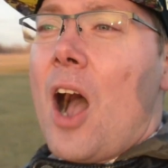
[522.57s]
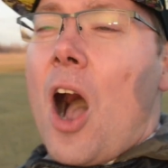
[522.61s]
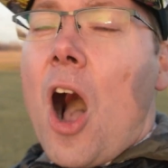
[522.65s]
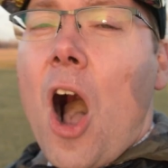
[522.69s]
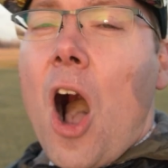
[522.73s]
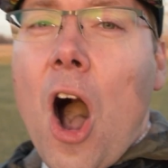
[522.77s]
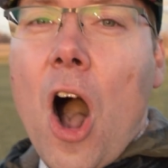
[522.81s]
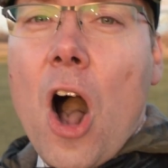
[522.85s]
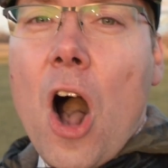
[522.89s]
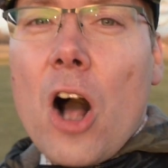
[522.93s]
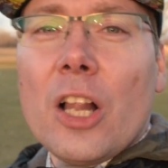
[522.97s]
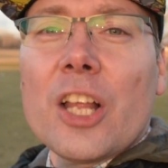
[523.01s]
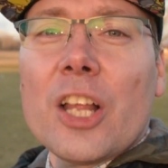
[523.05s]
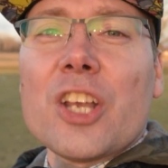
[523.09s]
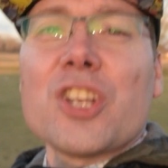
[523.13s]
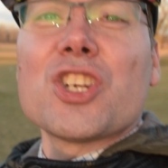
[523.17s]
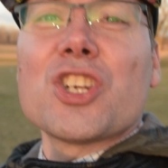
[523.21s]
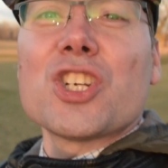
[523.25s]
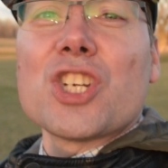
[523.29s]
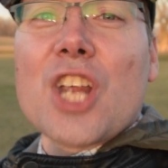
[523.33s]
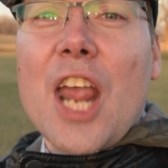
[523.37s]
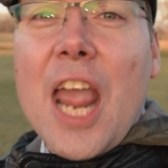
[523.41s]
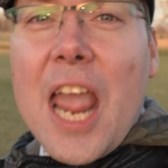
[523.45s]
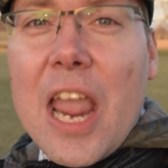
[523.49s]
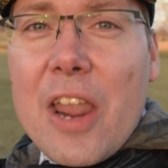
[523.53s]
All
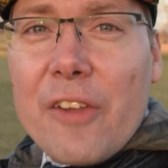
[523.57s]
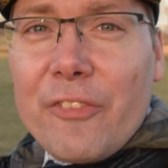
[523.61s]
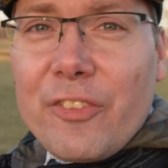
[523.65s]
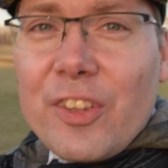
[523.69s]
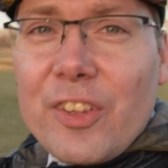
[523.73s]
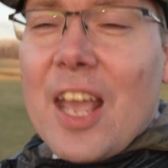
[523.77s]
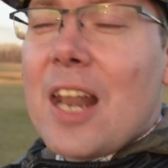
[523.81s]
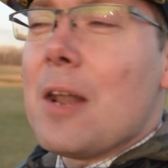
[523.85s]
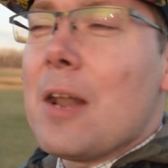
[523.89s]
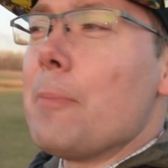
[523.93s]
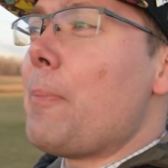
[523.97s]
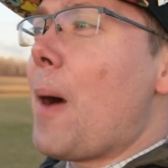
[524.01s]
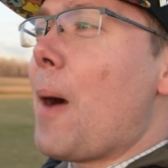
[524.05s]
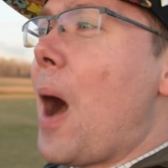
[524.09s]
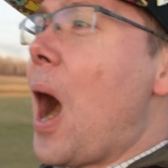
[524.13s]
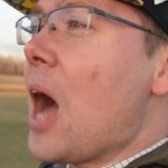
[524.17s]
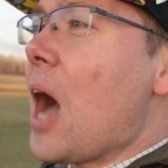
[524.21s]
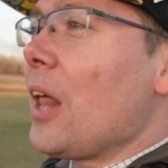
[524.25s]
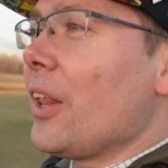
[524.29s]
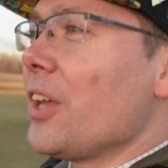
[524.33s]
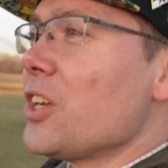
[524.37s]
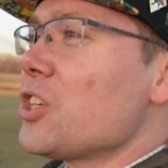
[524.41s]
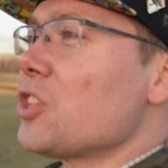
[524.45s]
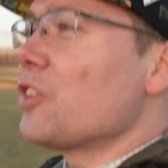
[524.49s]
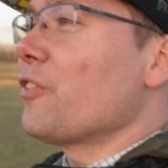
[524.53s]
shaved and
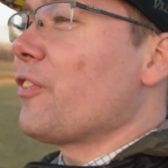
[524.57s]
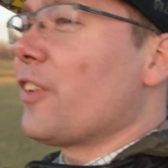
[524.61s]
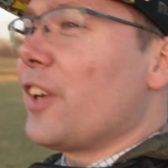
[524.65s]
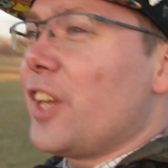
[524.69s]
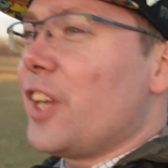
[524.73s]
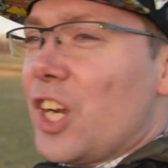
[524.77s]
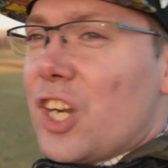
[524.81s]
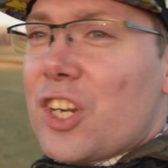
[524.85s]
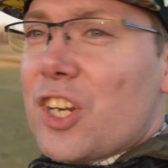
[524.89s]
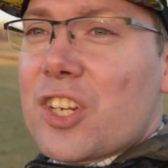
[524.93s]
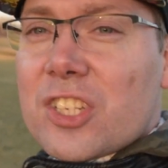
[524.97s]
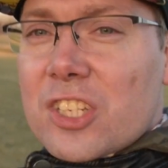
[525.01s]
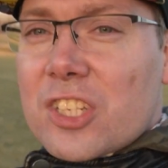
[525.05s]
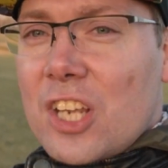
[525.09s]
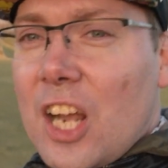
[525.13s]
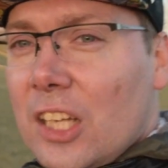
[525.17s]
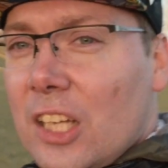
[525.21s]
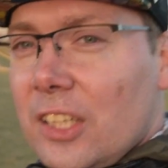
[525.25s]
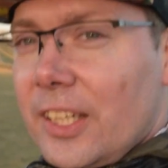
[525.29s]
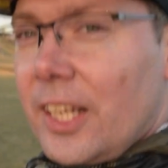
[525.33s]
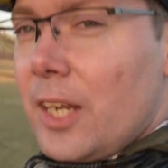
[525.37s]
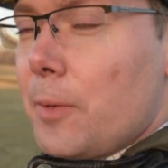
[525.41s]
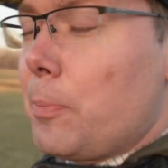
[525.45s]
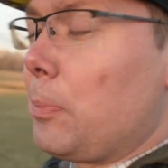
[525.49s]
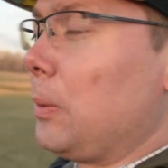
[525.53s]
polished for your
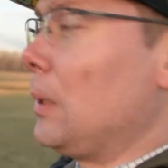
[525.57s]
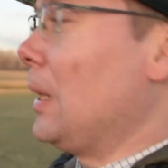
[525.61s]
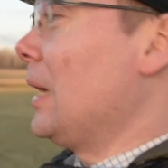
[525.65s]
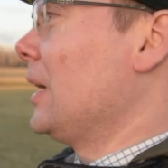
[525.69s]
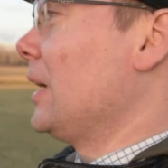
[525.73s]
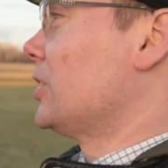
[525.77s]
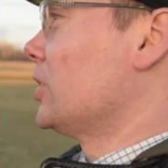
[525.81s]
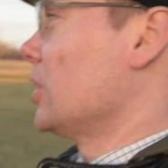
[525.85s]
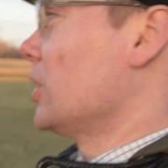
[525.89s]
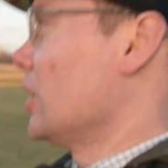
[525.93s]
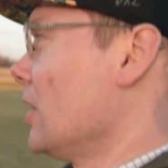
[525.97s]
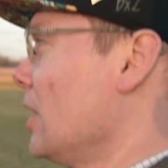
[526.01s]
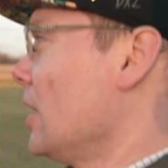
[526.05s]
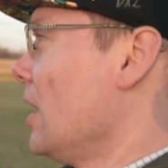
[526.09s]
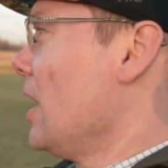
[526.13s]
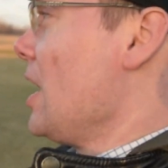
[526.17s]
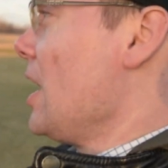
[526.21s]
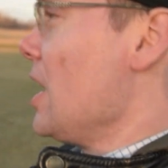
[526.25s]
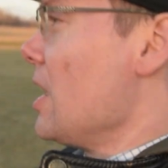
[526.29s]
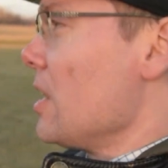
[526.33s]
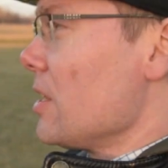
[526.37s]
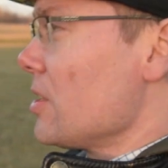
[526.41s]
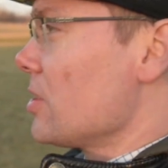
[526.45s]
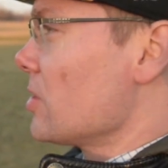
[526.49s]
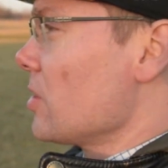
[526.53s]
suckling pleasure.
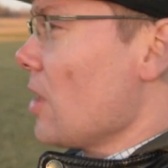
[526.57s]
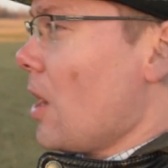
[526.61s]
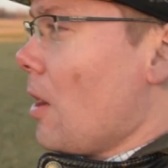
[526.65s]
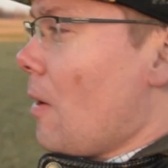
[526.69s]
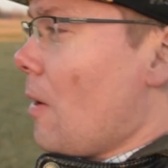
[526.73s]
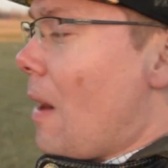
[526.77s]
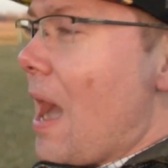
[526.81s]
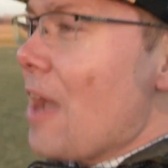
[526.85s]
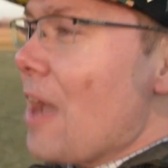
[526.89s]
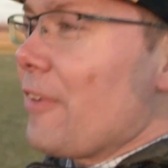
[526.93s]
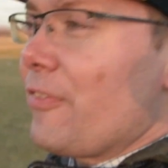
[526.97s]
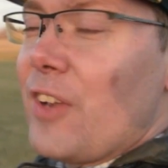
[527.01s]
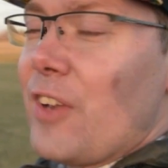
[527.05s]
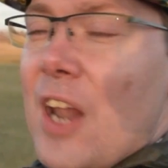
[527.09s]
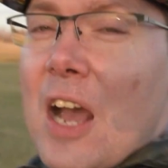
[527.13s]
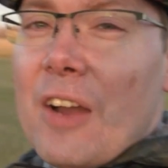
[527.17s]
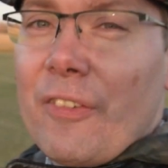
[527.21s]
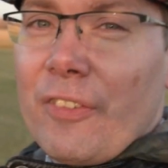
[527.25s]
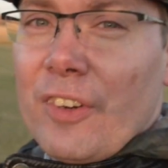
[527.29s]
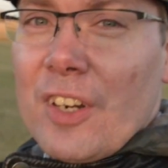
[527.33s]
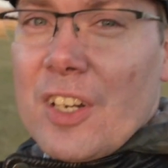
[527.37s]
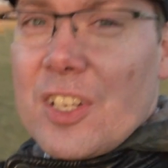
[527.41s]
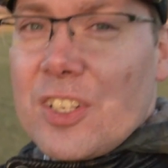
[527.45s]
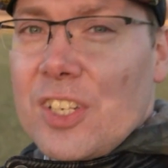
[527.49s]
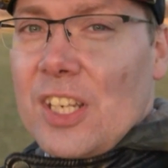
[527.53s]
So I've
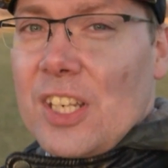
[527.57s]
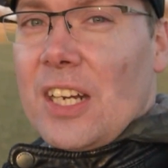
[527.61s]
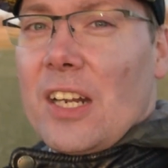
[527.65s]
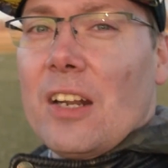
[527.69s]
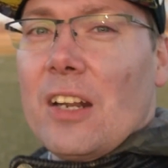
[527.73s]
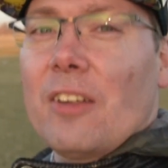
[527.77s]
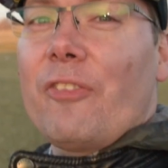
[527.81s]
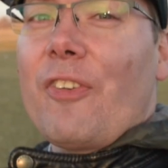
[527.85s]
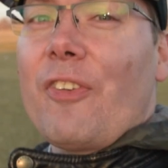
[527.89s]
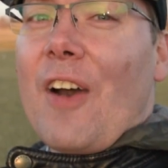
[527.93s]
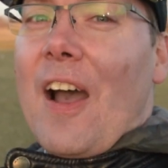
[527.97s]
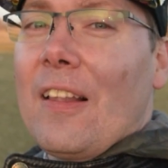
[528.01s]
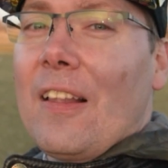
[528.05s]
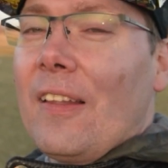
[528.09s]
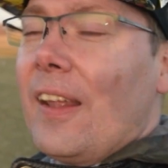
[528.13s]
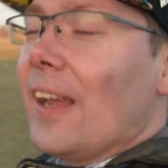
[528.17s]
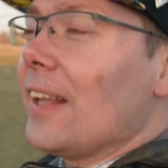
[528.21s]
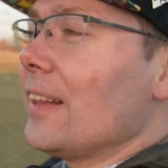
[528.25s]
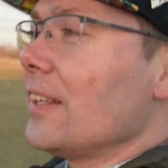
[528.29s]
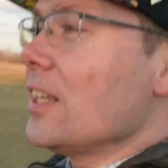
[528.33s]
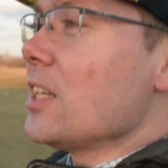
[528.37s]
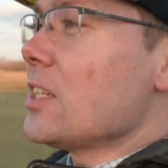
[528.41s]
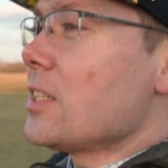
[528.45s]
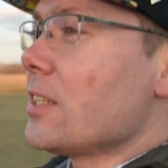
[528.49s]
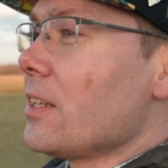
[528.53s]
never seen an event
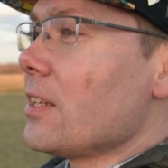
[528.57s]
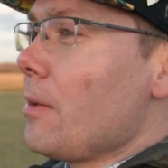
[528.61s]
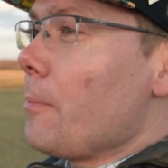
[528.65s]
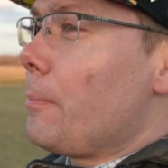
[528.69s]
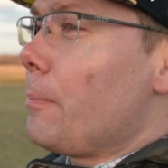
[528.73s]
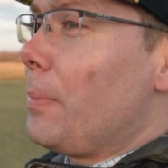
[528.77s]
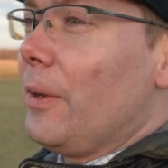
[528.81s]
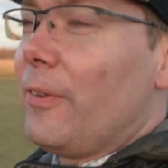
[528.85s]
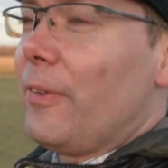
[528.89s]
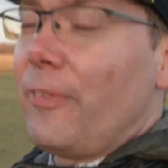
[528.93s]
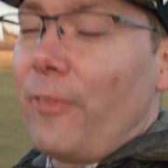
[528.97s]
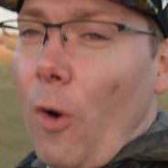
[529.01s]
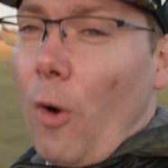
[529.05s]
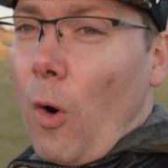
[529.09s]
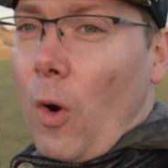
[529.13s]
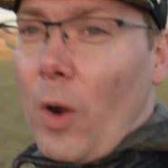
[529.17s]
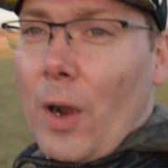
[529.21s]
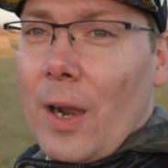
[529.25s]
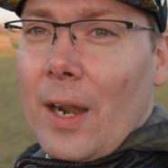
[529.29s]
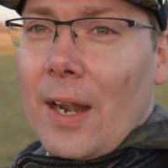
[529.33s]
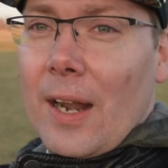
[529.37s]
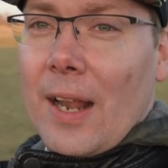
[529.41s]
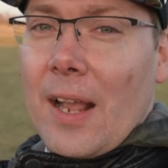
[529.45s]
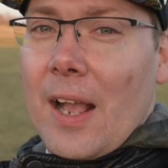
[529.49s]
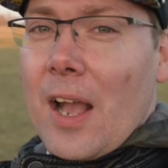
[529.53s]
like this
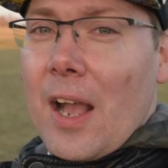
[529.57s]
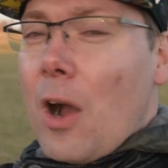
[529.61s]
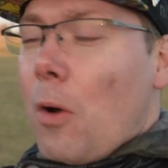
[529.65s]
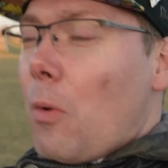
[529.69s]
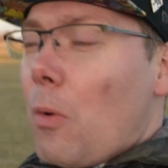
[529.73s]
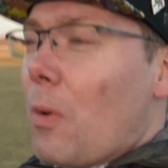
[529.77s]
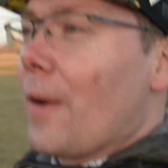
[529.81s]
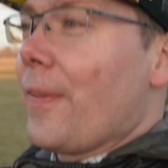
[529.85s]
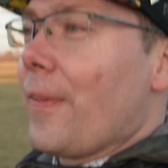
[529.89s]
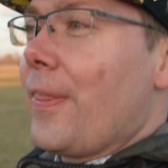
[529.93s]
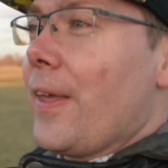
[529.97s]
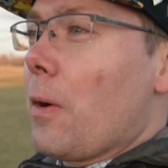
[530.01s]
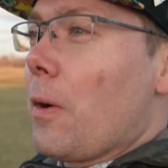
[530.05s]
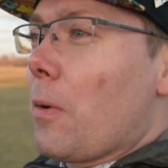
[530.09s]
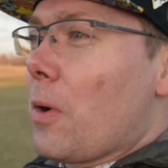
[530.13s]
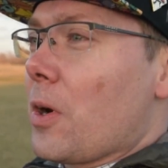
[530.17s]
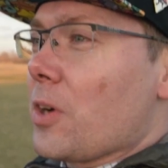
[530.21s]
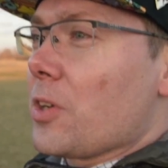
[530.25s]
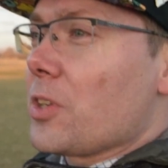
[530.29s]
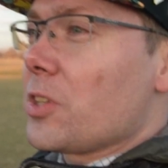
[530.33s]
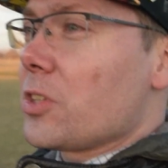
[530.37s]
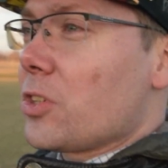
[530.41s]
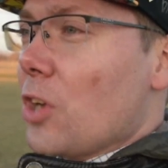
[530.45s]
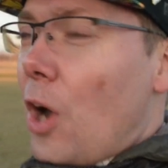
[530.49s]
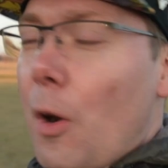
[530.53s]
before where there were
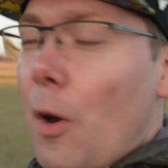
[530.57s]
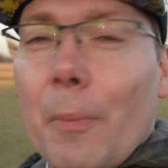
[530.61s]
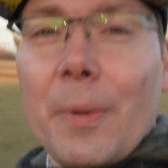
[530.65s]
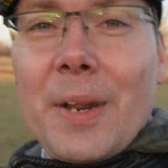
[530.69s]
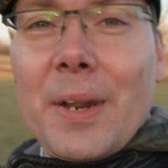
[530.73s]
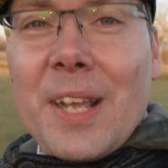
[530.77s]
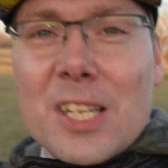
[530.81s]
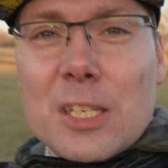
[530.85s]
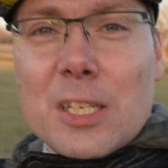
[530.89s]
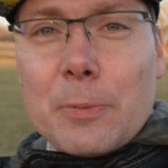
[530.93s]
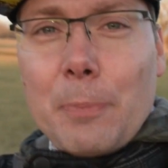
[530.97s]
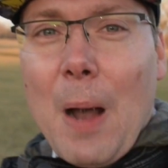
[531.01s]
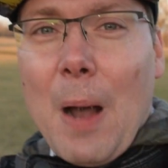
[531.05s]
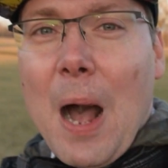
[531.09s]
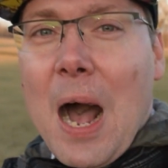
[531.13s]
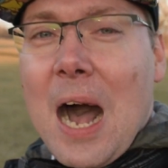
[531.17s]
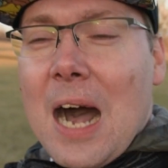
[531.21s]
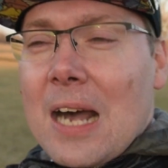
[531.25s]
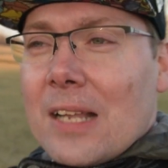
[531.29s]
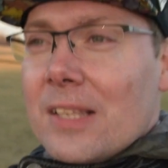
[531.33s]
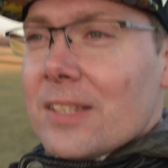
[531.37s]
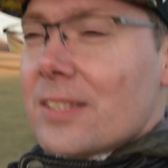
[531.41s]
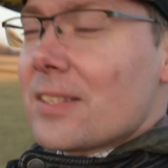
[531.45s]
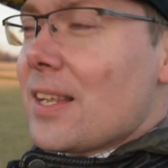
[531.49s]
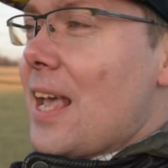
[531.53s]
so many
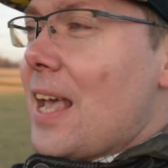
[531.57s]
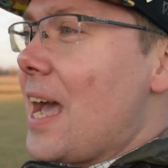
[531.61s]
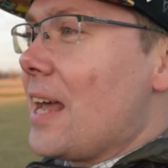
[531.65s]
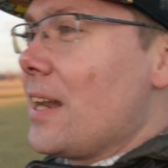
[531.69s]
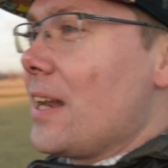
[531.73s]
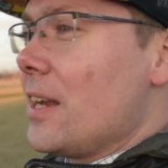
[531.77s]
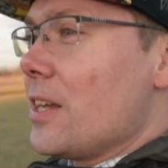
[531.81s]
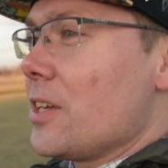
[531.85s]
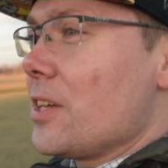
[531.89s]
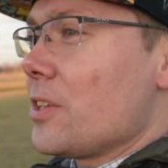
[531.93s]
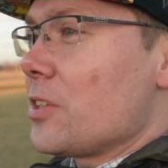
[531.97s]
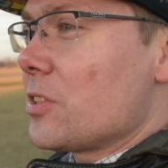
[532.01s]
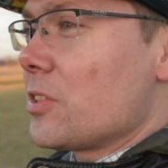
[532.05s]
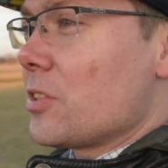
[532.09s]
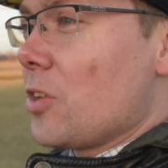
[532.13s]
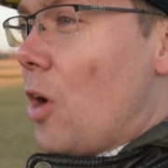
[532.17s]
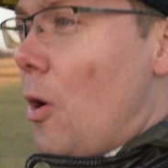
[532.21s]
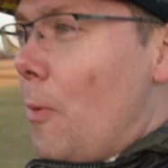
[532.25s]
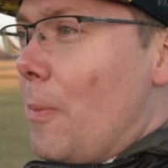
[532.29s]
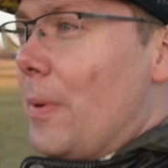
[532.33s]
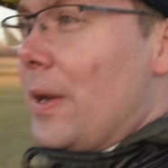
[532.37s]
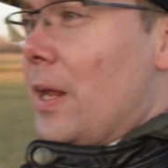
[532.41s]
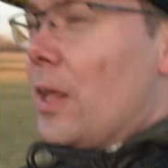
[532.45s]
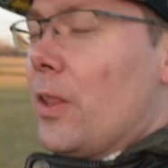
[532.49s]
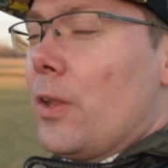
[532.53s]
spawns and
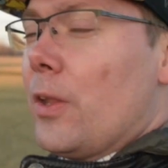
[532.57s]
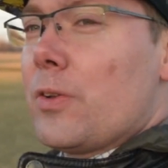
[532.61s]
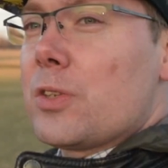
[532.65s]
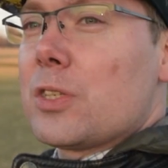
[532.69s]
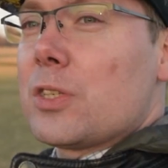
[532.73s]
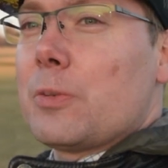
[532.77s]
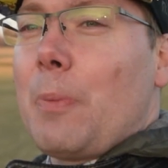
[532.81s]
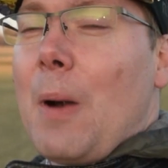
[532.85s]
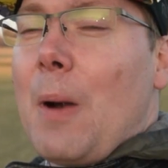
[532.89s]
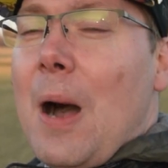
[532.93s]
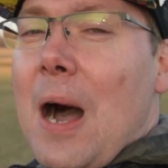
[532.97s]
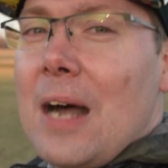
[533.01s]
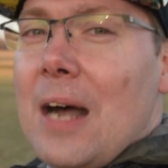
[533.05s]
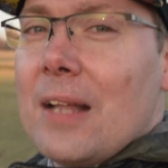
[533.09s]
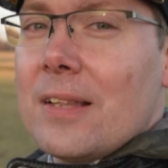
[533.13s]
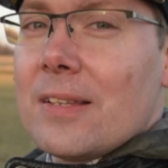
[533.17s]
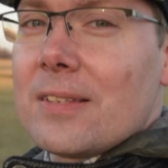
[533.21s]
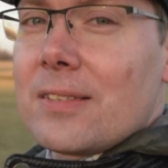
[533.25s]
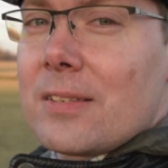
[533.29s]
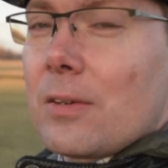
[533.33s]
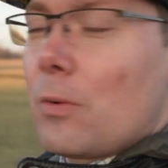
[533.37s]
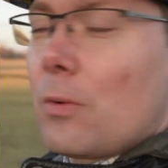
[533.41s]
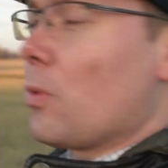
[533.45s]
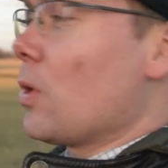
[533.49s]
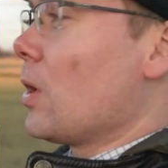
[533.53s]
so many of those
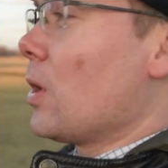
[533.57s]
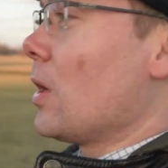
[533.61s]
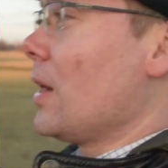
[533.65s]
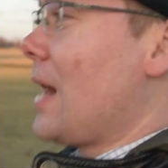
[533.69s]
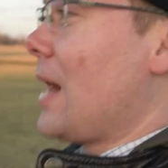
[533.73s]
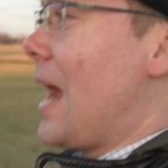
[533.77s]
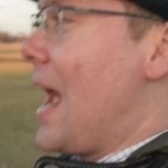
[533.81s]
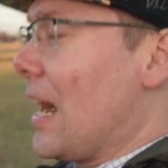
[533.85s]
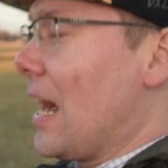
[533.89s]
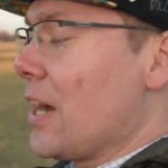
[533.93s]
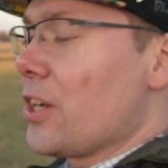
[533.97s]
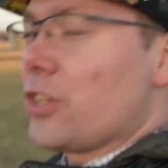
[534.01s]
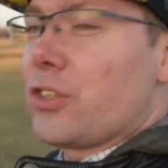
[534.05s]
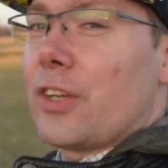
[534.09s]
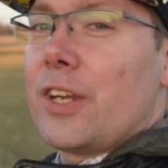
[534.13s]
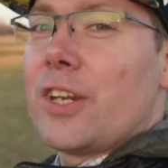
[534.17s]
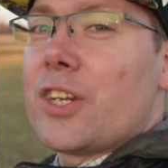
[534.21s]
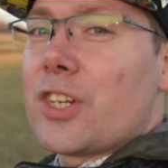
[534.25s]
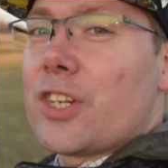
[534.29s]
spawns were actually